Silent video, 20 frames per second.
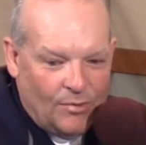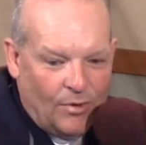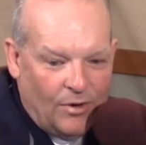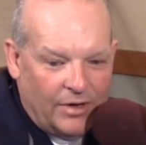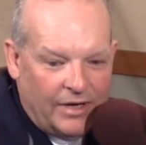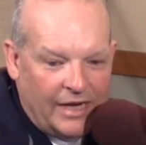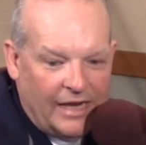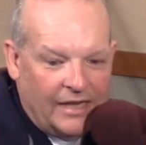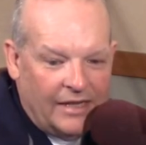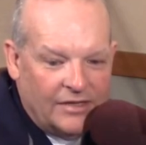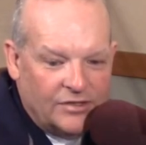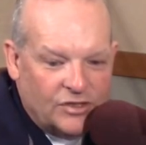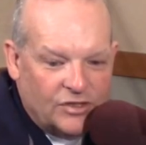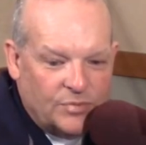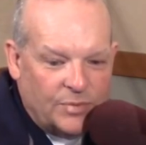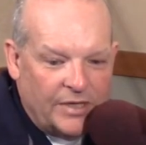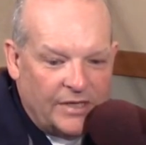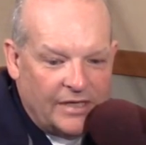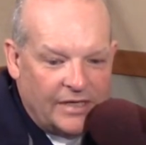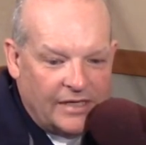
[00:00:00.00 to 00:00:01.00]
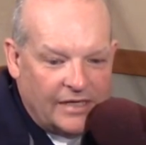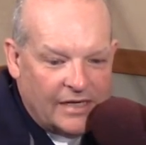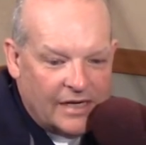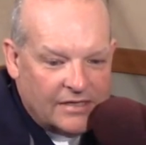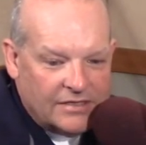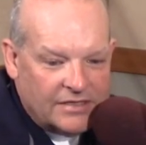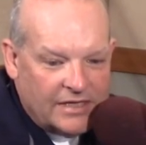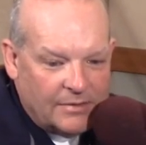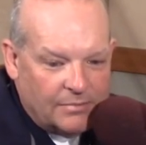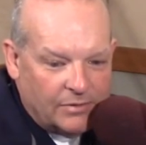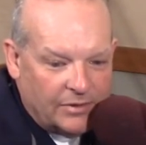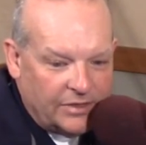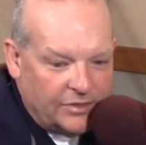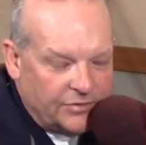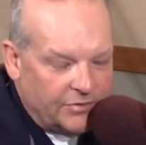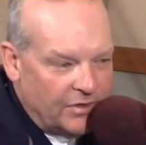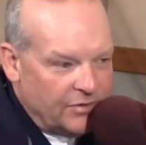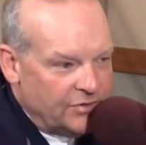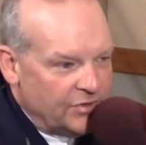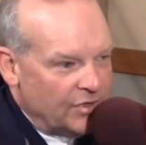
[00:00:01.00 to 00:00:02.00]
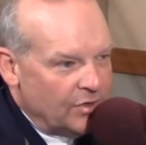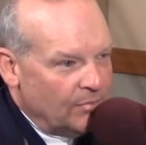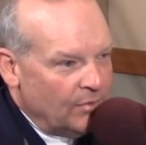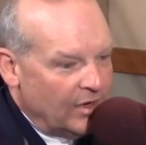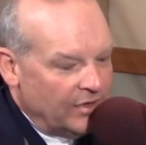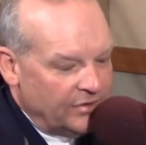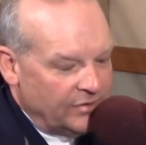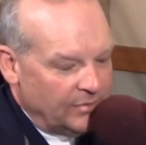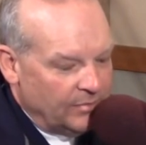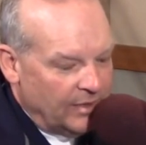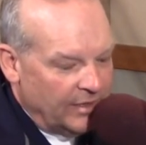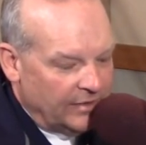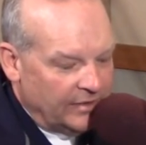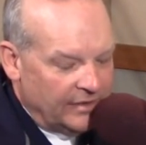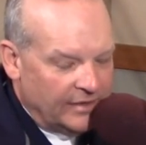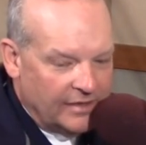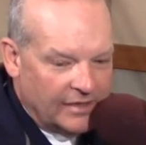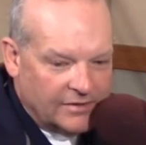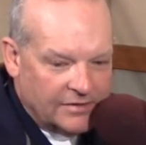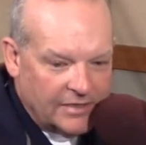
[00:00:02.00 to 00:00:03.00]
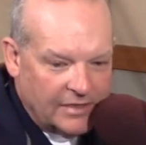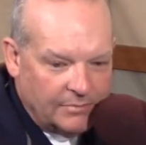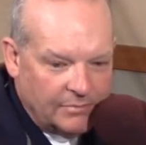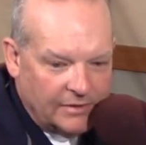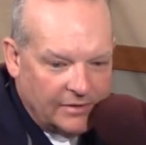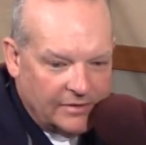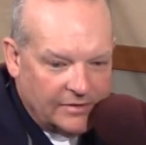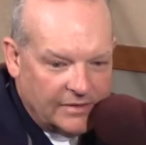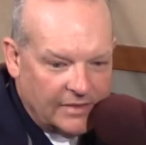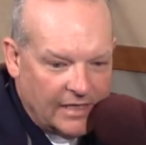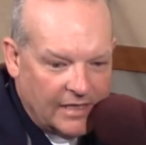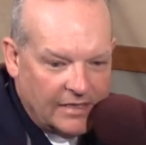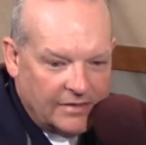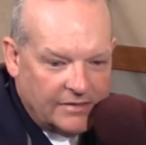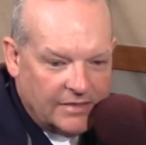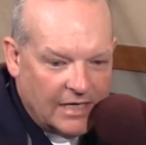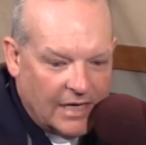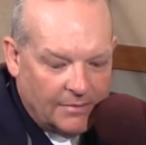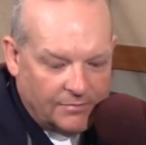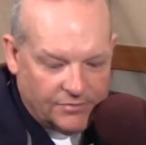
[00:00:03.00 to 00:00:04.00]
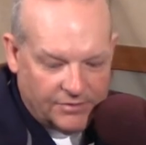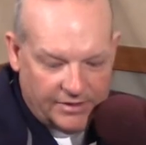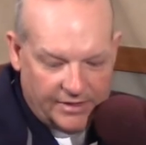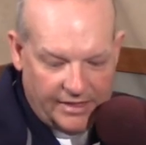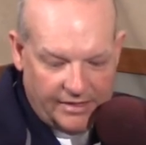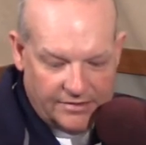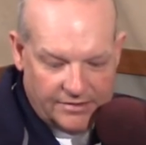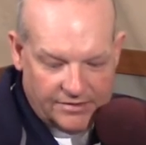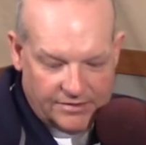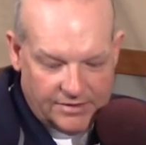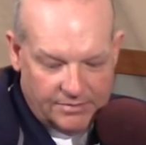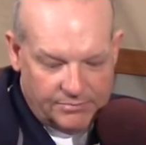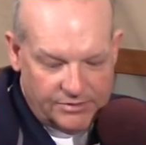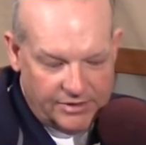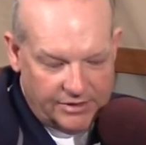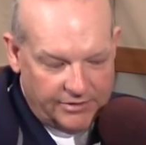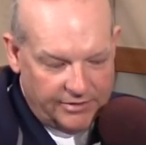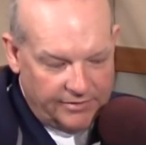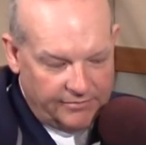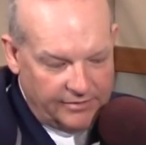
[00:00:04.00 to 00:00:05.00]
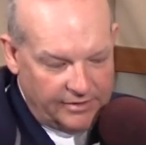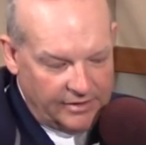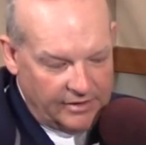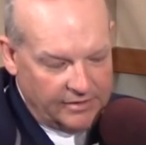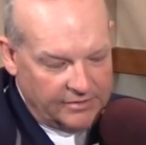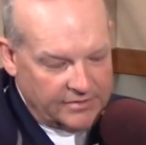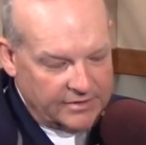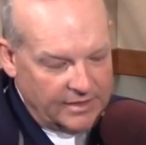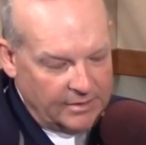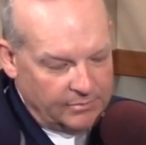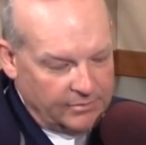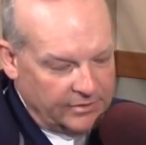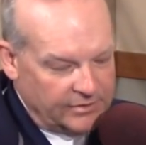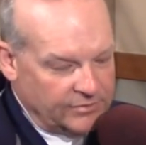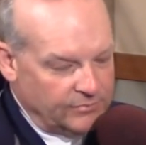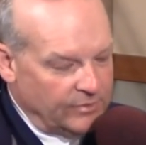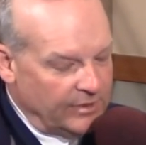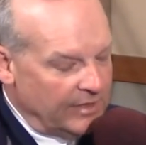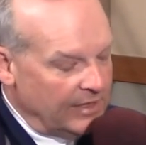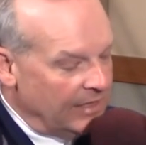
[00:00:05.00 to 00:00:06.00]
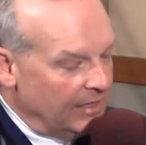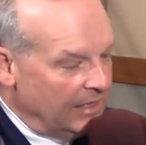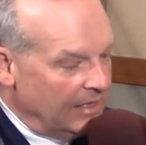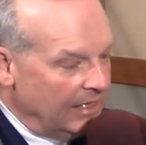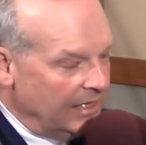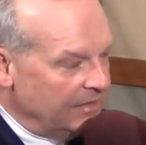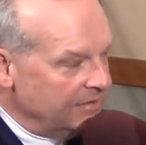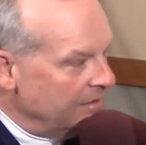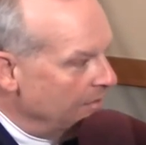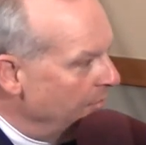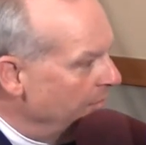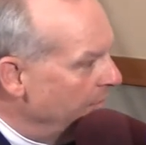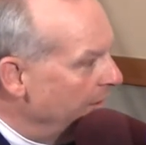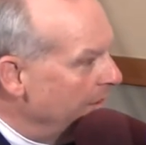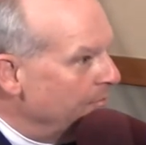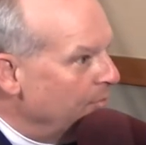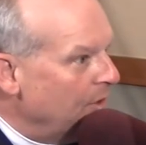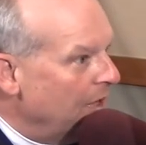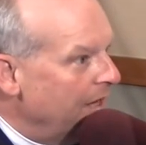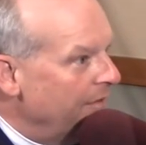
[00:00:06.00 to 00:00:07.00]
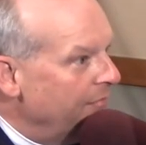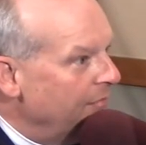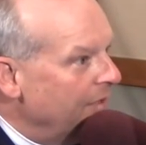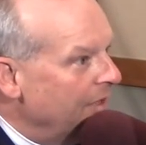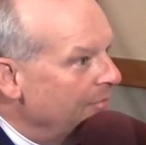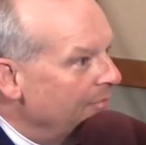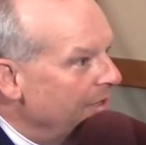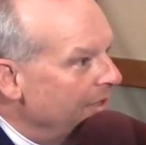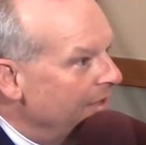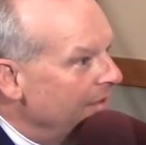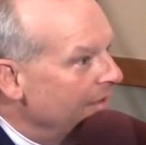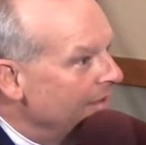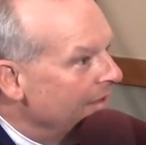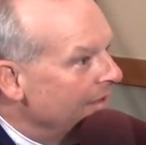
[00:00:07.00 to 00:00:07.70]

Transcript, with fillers: Well, again, this has been the Indiana State Police Roadshow, brought to you by the Indiana State Police Alliance. Cops for Kids, a subsidiary of the Indiana State Police Alliance. I want to thank Brian for coming in.